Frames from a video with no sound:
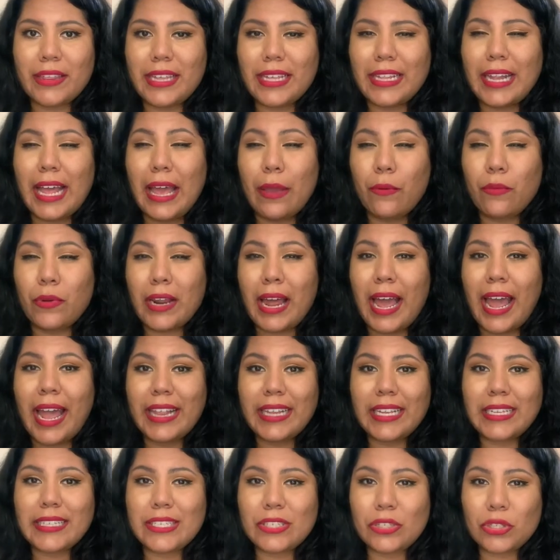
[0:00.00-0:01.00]
then I would
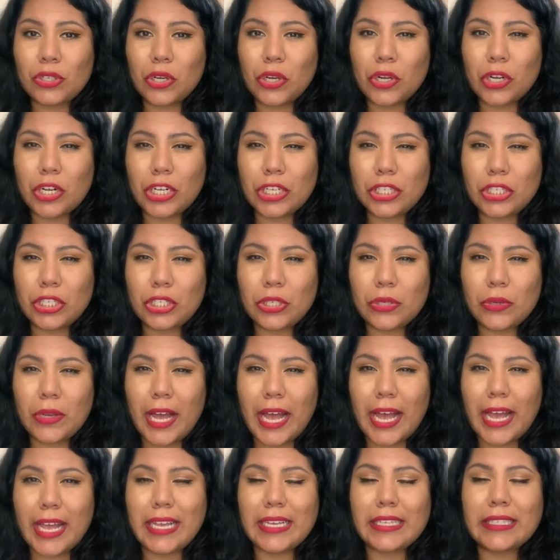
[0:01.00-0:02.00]
highly discourage you
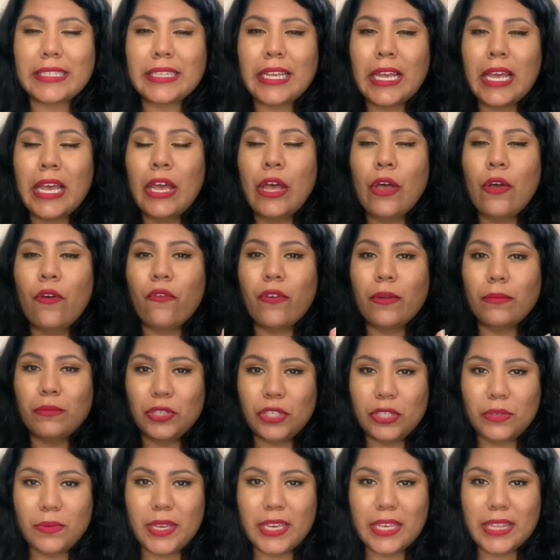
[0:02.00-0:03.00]
guys from
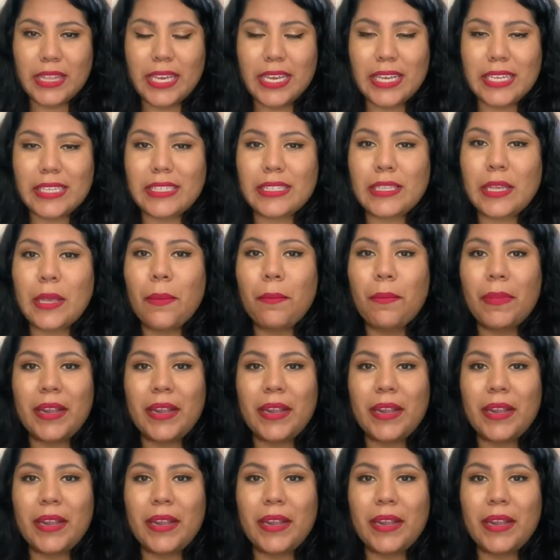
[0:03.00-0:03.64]
doing this.